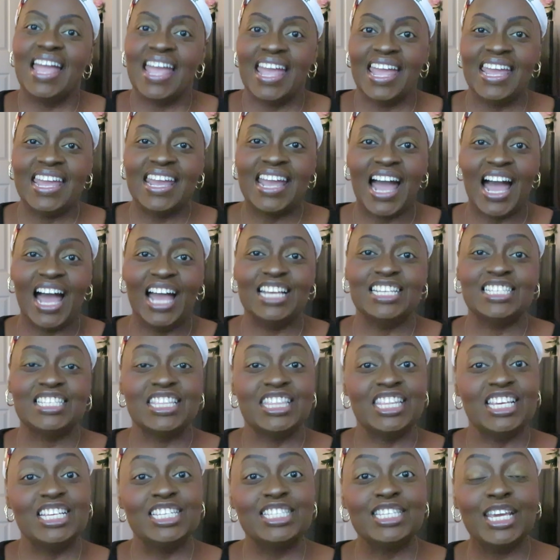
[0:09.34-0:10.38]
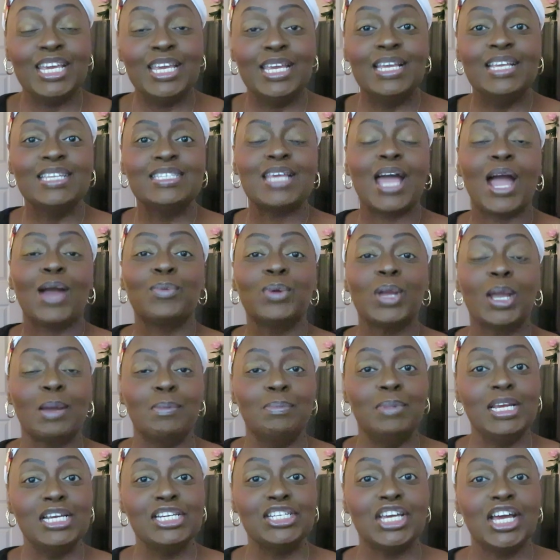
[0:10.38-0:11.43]
Hey guys, this is
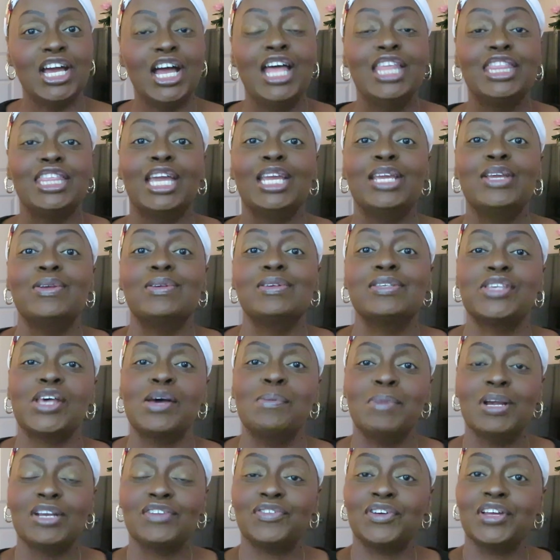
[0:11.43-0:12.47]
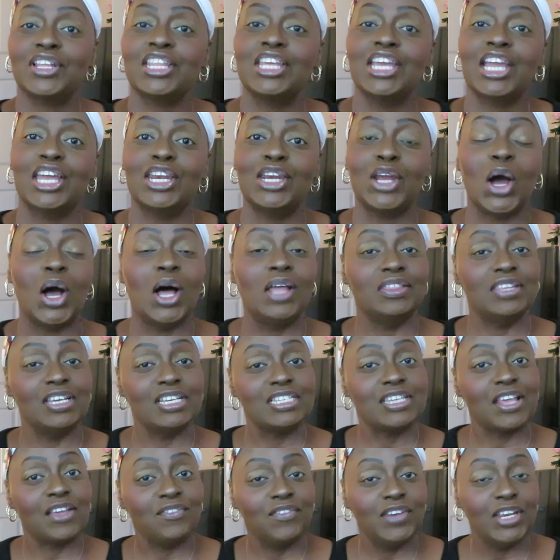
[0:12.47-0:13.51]
Arickamisha. Thank you so much for clicking on
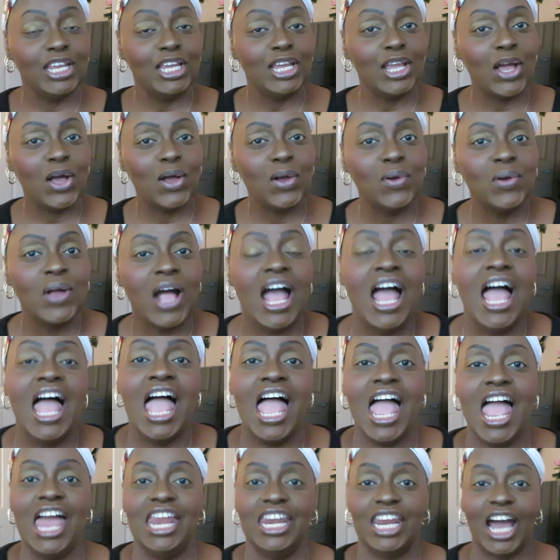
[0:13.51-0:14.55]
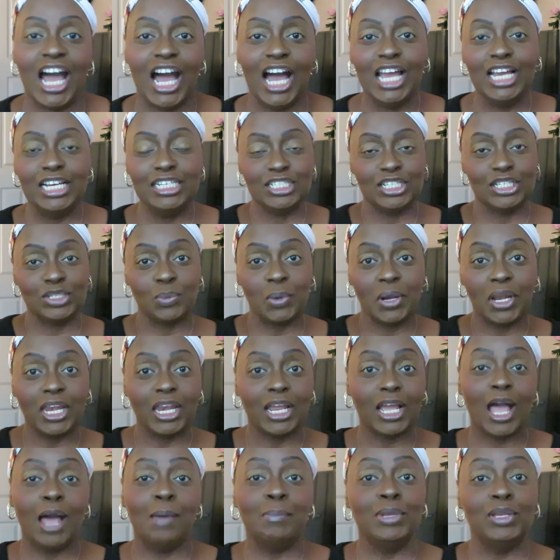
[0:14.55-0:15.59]
this video, and I just wanted
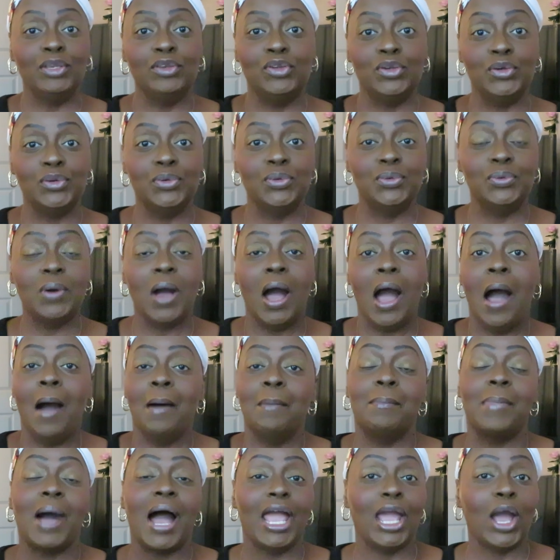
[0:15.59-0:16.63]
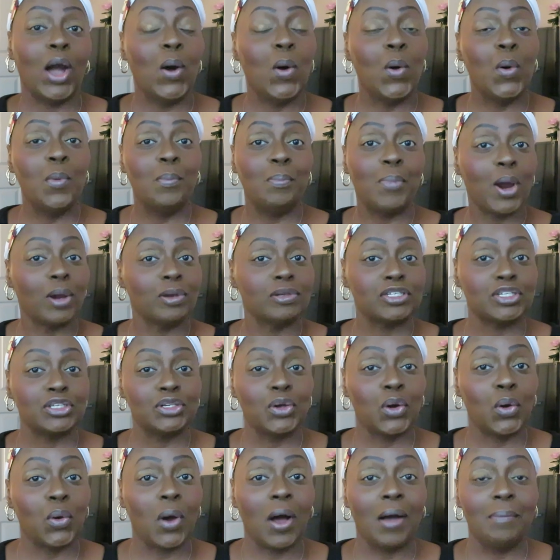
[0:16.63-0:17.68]
to come and do my own
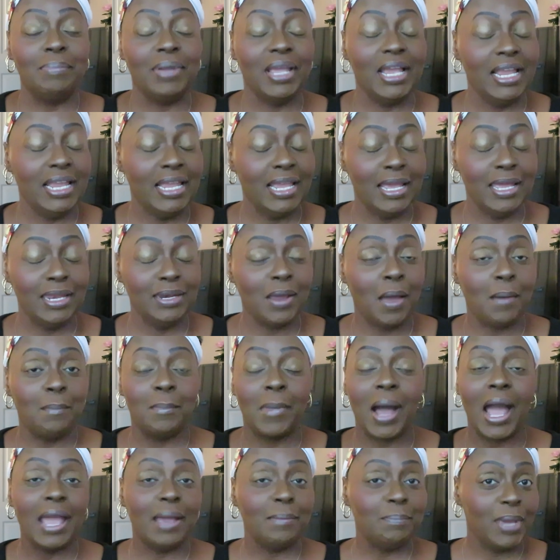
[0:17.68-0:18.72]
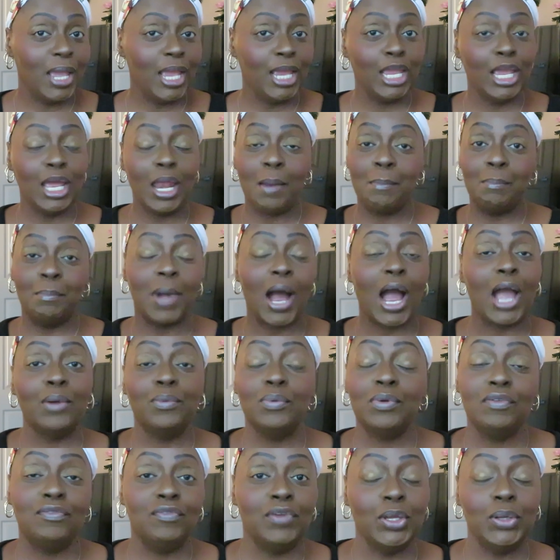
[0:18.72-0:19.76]
personal opinion, my opinion, my
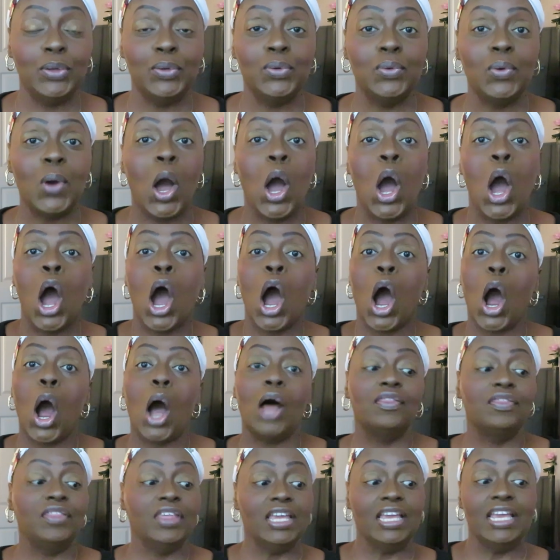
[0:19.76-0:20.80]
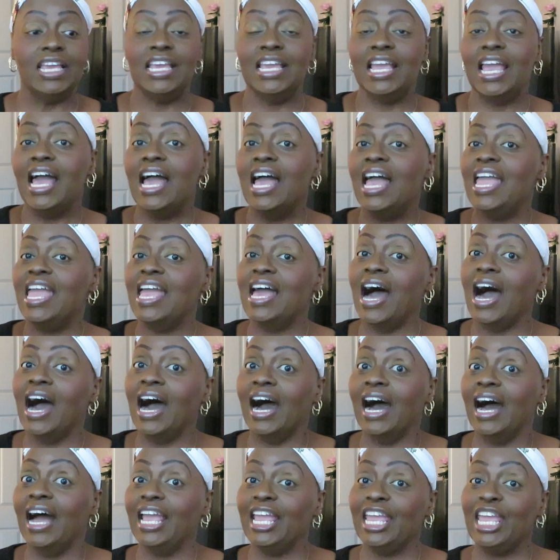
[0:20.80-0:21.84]
review on the
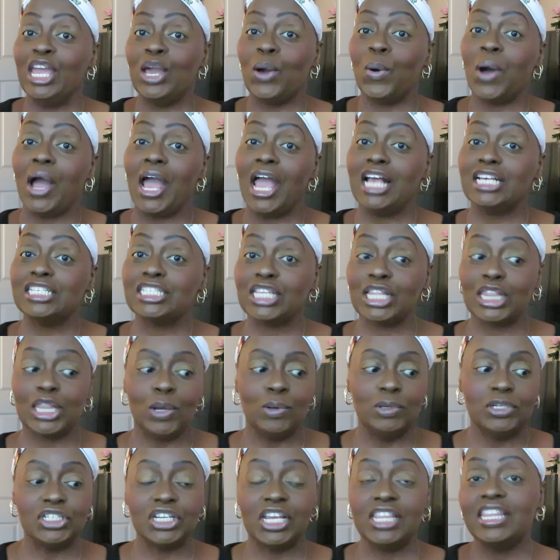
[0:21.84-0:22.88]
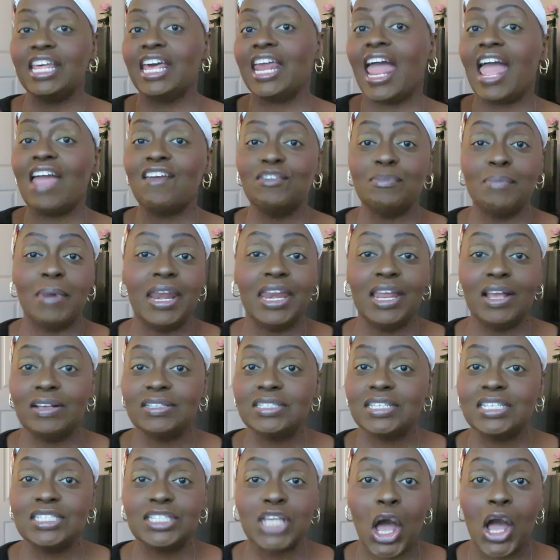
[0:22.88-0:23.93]
uh, E O S lotion that everybody
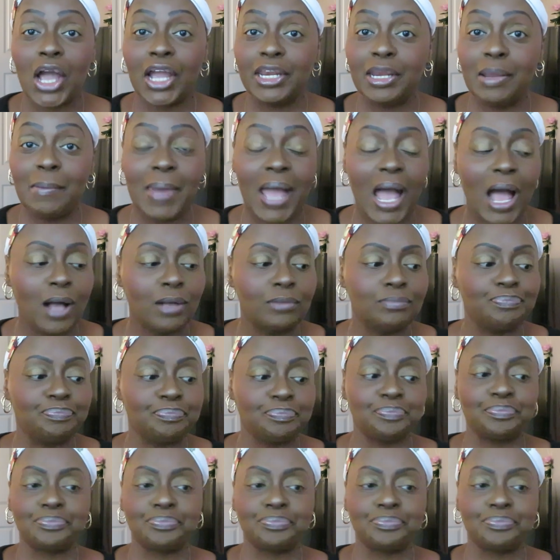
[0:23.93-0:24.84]
else is talking about.